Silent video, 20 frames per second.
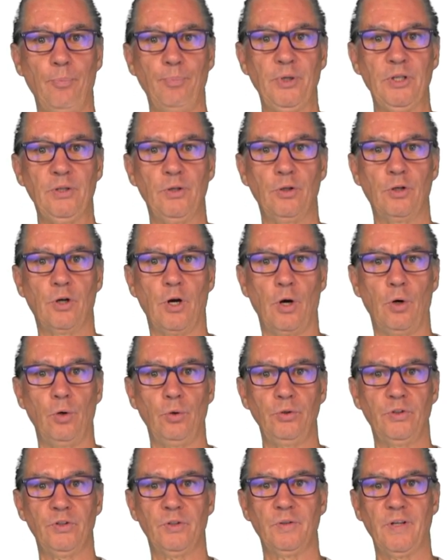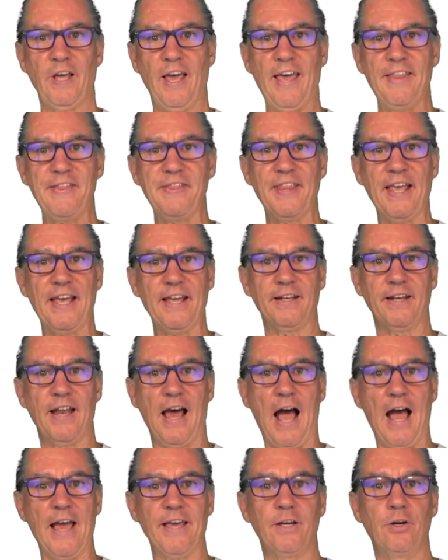the code and then
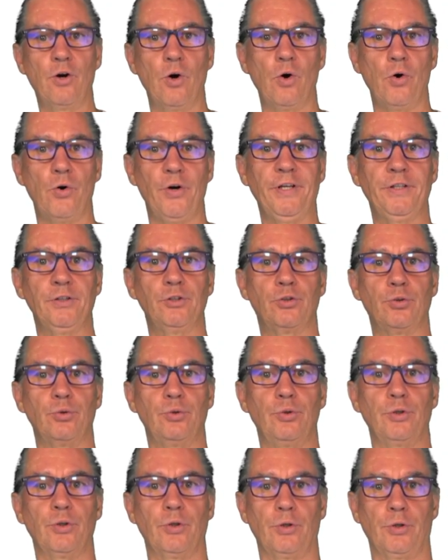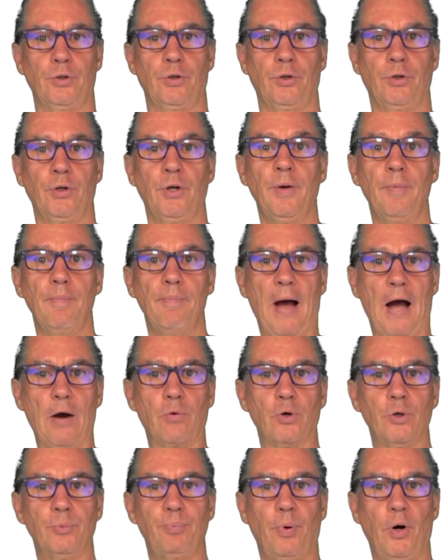I go into the
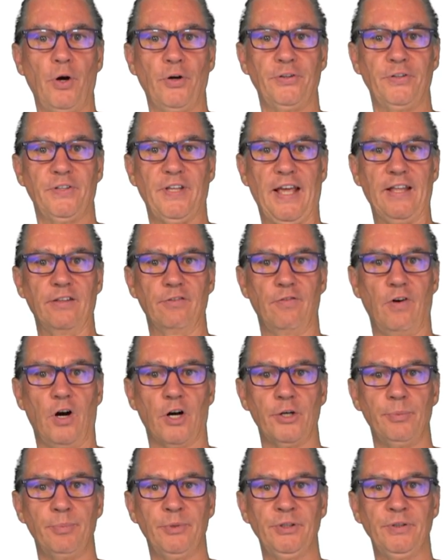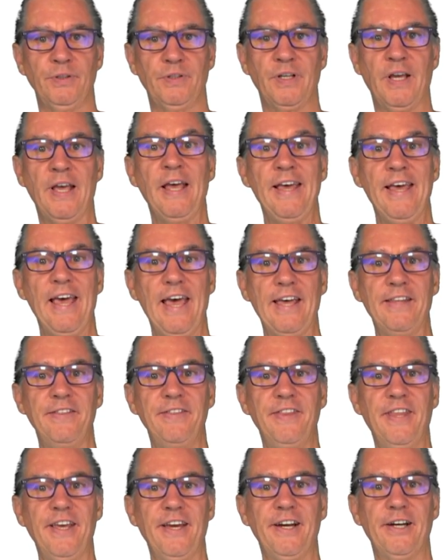PowerPoint environment and
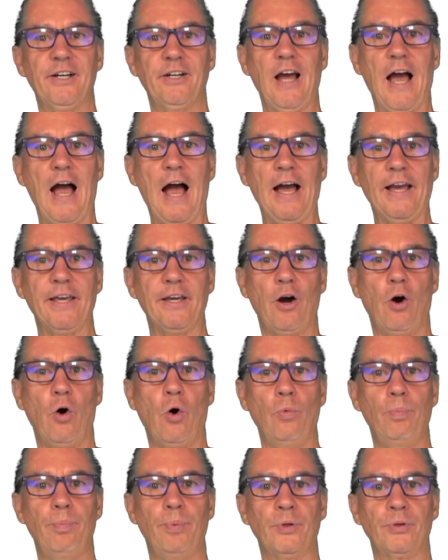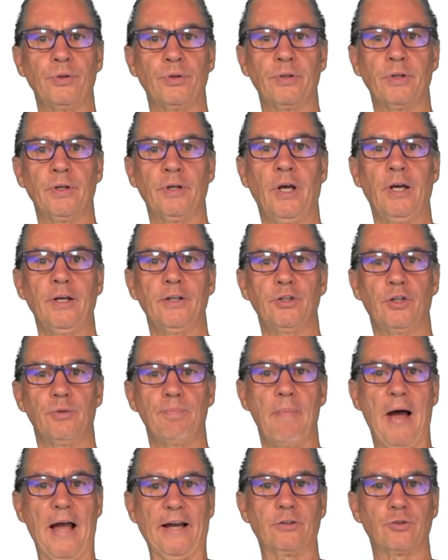there I open the
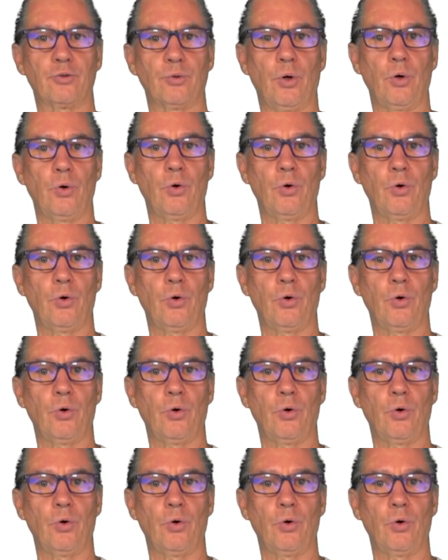macro